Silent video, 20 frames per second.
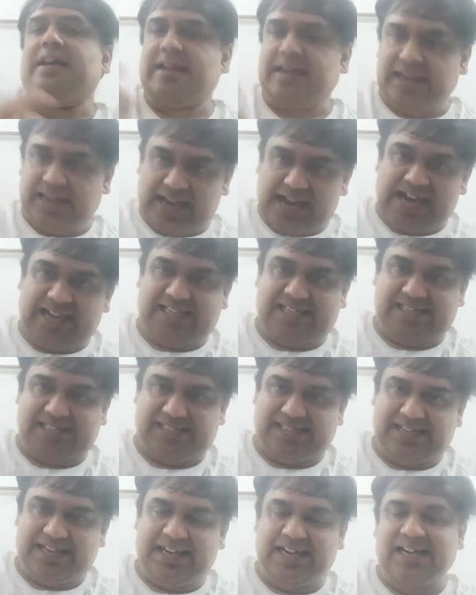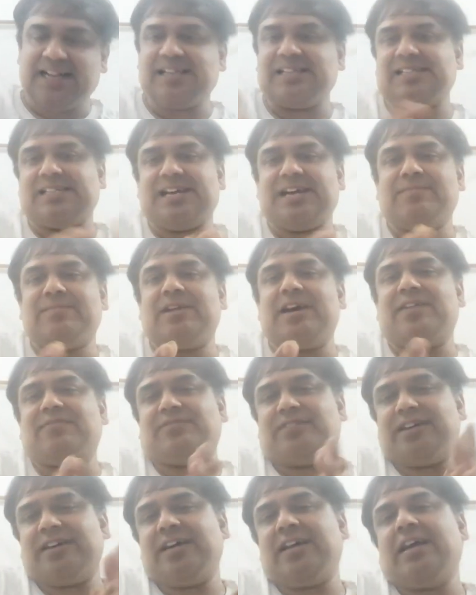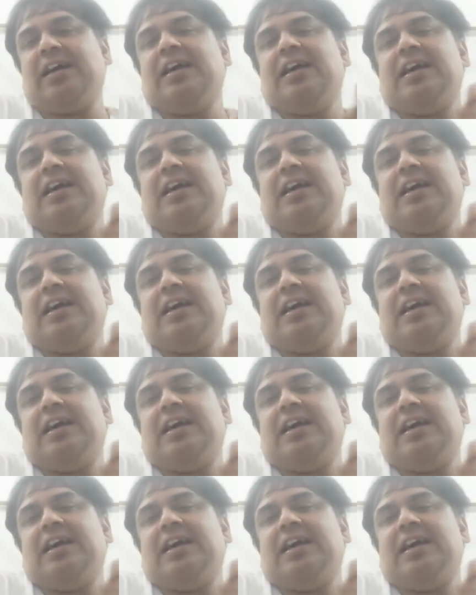Yes, it is named after